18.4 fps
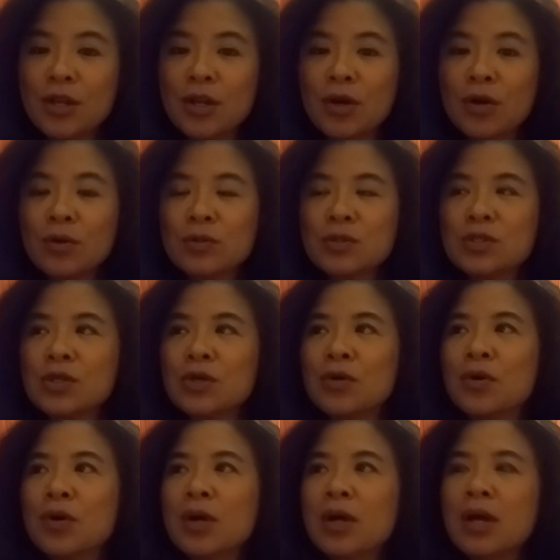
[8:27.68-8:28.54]

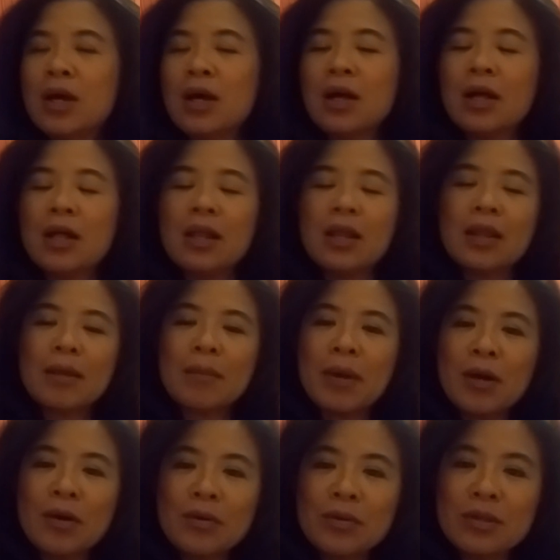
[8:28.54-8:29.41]
So, like,
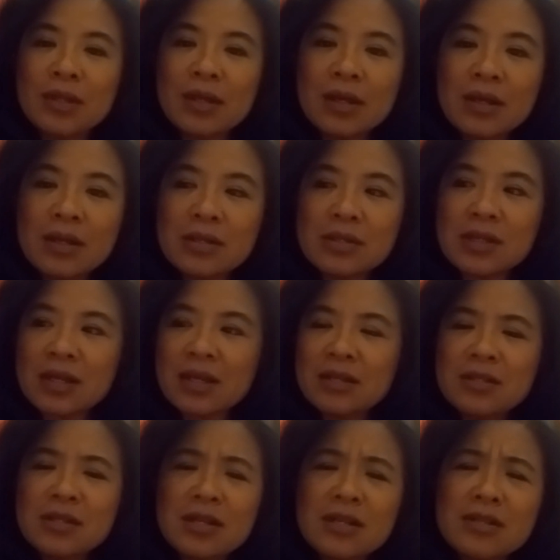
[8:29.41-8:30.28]
my whole thing is like,
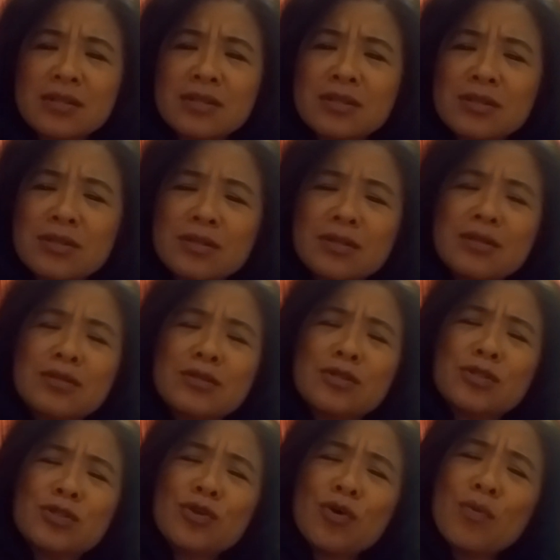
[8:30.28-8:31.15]
it takes
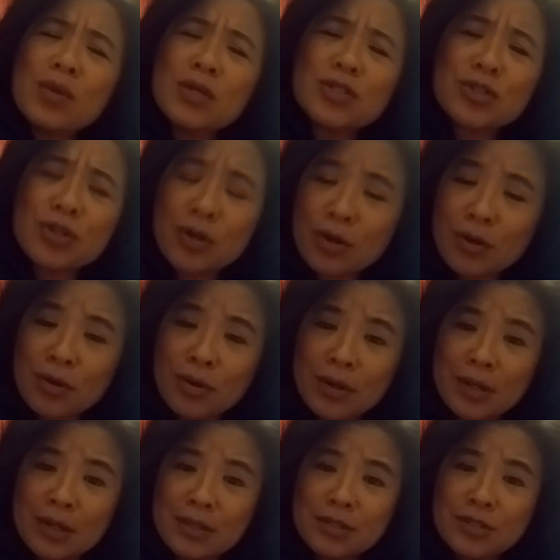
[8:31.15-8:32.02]
so much
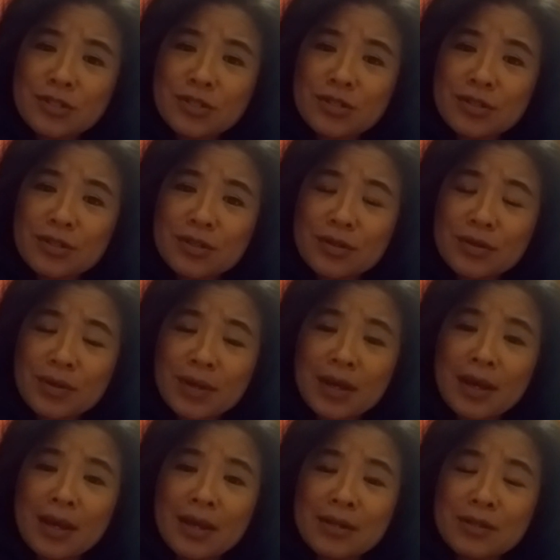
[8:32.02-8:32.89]
courage,
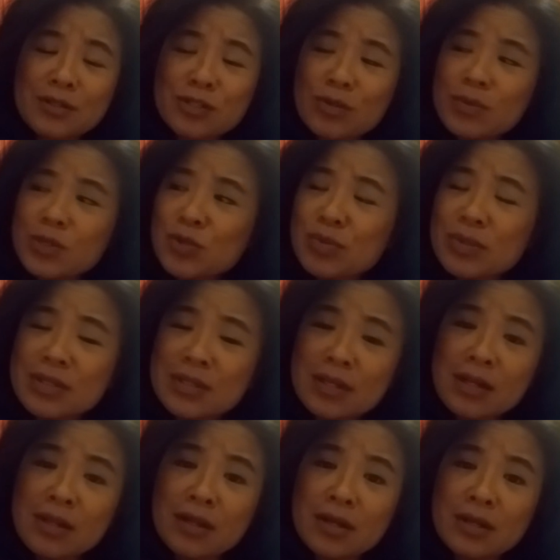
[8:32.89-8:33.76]
okay, and so much
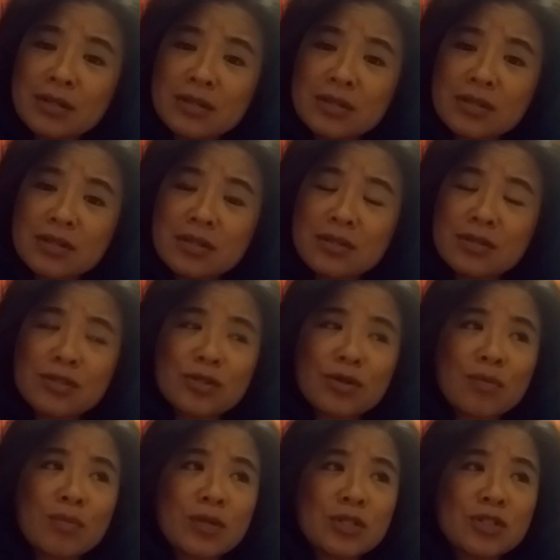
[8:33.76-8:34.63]
resilience and
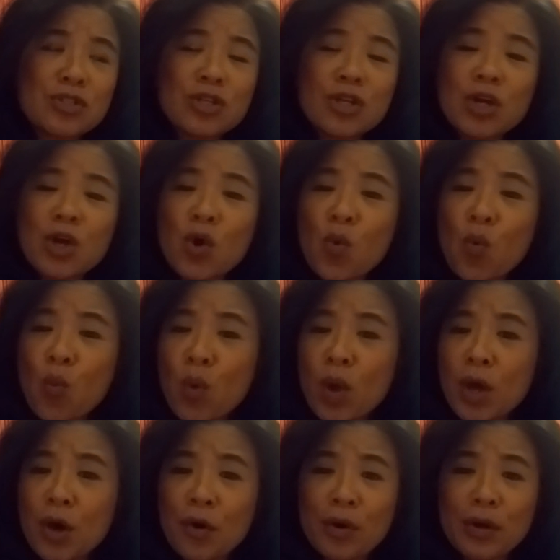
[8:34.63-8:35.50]
so much
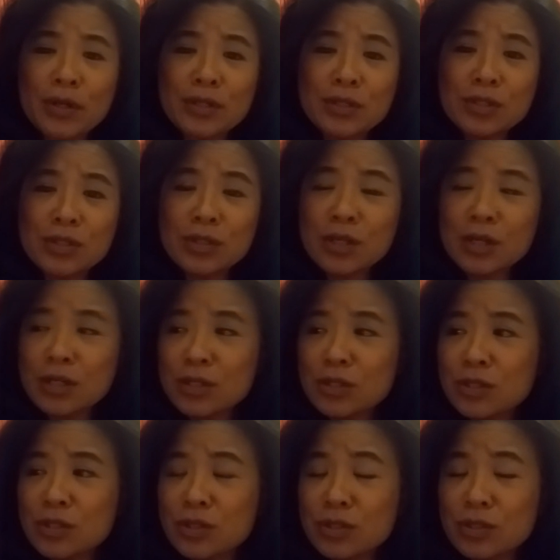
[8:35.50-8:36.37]
will and
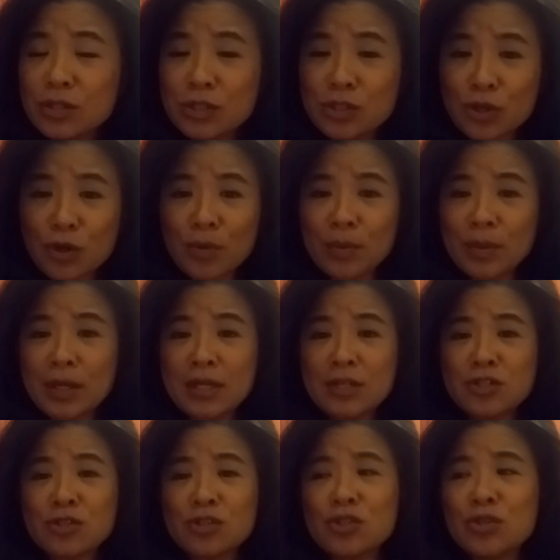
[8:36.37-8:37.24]

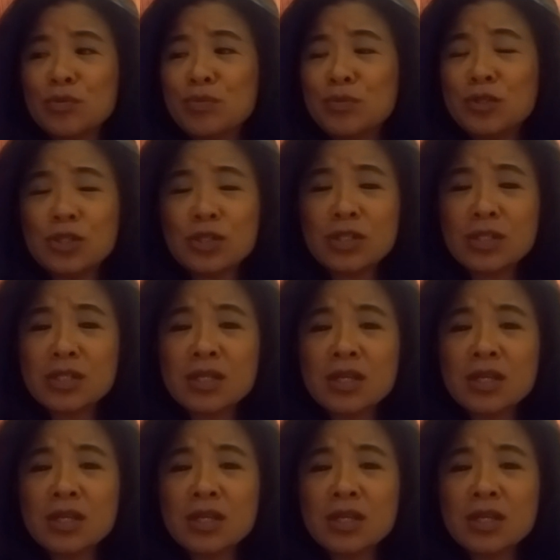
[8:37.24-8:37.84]
determination to just